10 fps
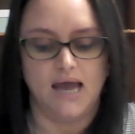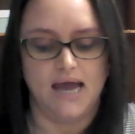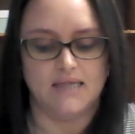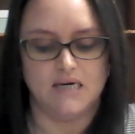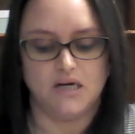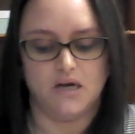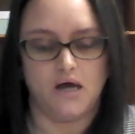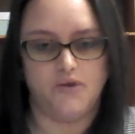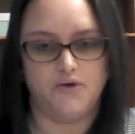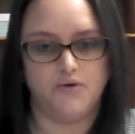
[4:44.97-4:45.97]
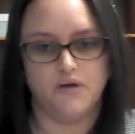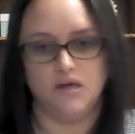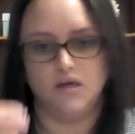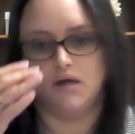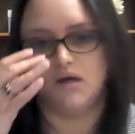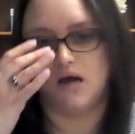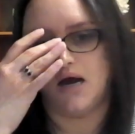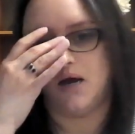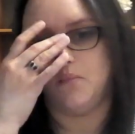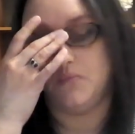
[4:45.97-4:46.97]
And then another thing
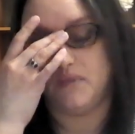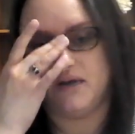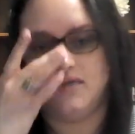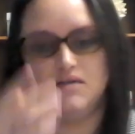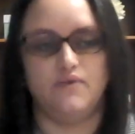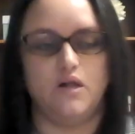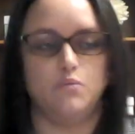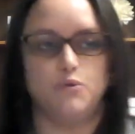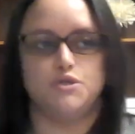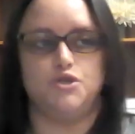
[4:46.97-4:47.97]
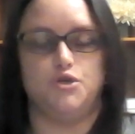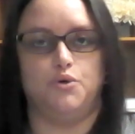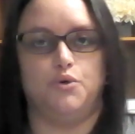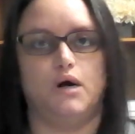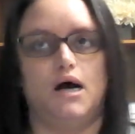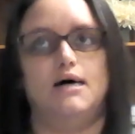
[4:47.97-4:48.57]
that developers do,